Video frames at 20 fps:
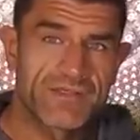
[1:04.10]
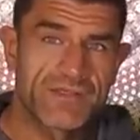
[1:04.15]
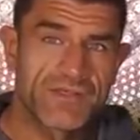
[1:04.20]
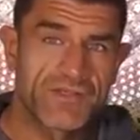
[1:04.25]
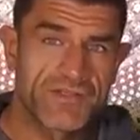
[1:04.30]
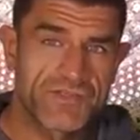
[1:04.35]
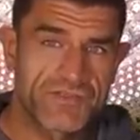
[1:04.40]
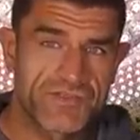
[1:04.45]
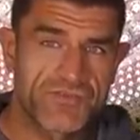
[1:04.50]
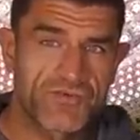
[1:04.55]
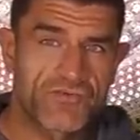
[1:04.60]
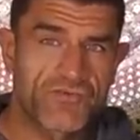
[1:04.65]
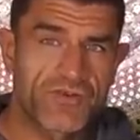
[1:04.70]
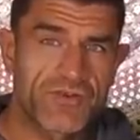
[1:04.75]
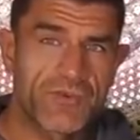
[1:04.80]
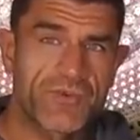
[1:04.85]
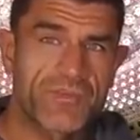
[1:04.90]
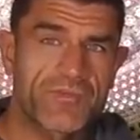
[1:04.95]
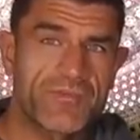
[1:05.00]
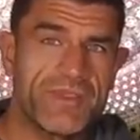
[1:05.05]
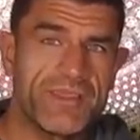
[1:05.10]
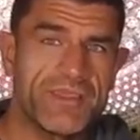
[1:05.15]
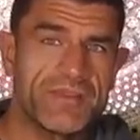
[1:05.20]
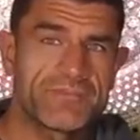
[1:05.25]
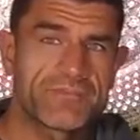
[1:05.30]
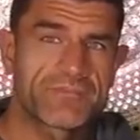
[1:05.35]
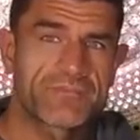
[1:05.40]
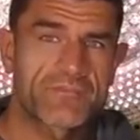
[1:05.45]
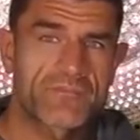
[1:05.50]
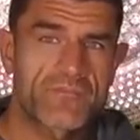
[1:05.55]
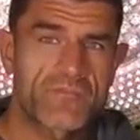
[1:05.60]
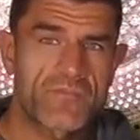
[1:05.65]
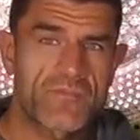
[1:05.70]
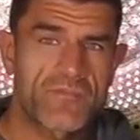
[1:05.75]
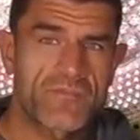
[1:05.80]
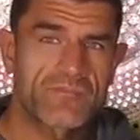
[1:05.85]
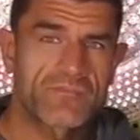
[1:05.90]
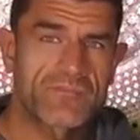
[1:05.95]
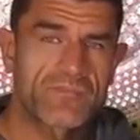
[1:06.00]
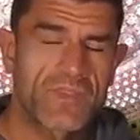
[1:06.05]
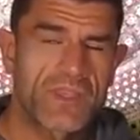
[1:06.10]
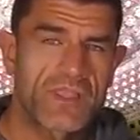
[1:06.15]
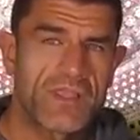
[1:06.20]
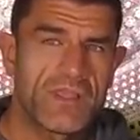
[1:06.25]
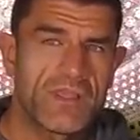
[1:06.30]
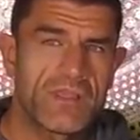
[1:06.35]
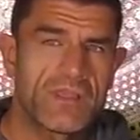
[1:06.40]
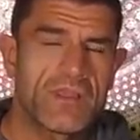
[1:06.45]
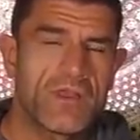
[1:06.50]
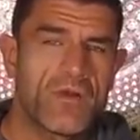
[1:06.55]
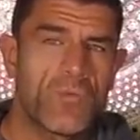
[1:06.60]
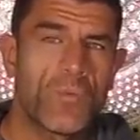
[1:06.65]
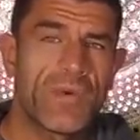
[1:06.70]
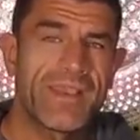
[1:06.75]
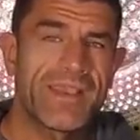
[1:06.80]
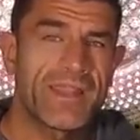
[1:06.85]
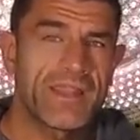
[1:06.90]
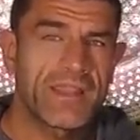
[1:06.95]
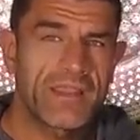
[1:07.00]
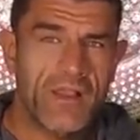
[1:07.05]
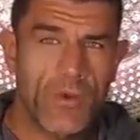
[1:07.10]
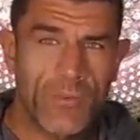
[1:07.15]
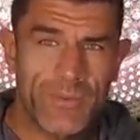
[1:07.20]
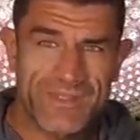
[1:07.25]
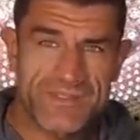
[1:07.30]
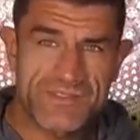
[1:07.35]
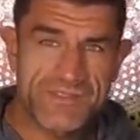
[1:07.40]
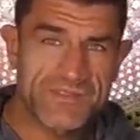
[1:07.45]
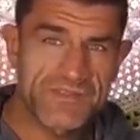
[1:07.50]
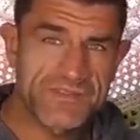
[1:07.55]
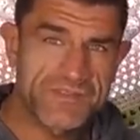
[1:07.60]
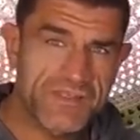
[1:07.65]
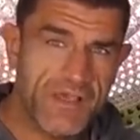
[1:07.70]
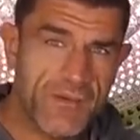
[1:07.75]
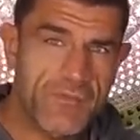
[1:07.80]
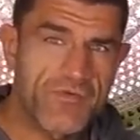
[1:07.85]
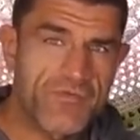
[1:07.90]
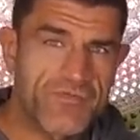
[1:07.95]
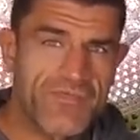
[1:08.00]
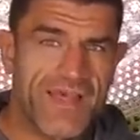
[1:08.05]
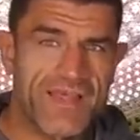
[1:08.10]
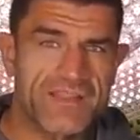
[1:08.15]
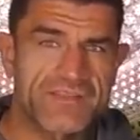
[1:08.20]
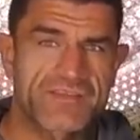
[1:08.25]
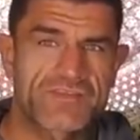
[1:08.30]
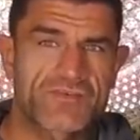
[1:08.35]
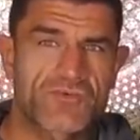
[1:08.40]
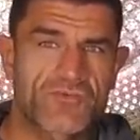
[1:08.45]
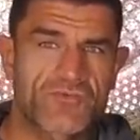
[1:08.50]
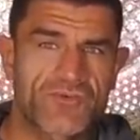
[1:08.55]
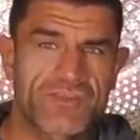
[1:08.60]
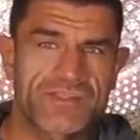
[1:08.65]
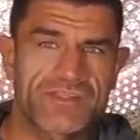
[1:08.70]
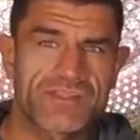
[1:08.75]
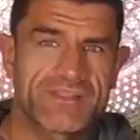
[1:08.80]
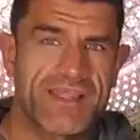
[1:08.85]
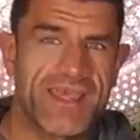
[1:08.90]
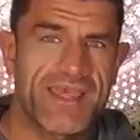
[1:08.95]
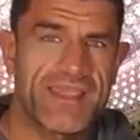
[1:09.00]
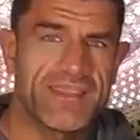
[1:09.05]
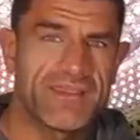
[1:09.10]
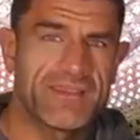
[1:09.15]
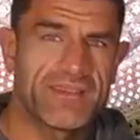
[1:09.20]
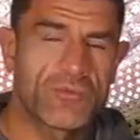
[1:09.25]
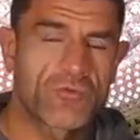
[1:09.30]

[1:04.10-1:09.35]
her story with me and we're going to go into some of that story today.